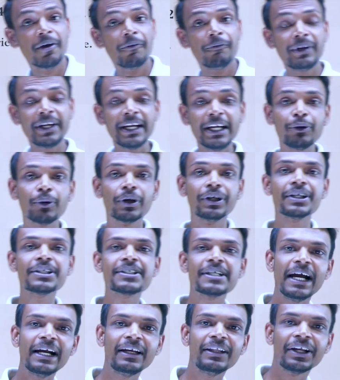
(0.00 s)
we need to
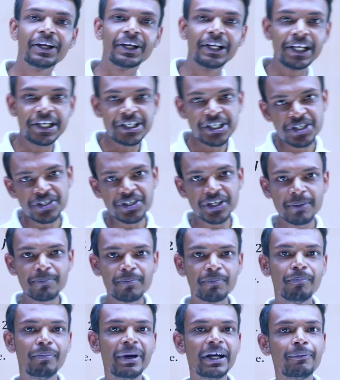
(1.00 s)
understand the
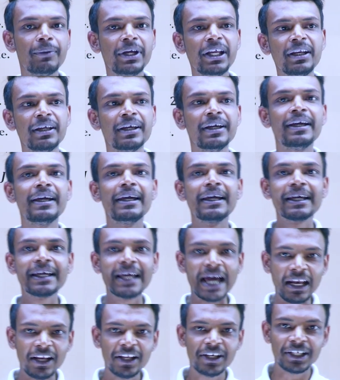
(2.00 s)
relationship between
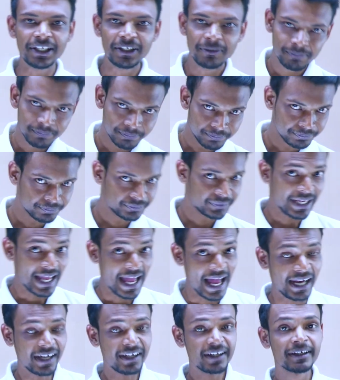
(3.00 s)
calorie
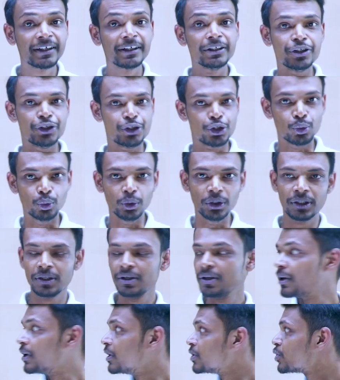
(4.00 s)
and joule.
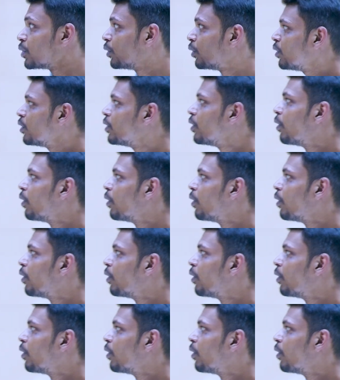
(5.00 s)
So,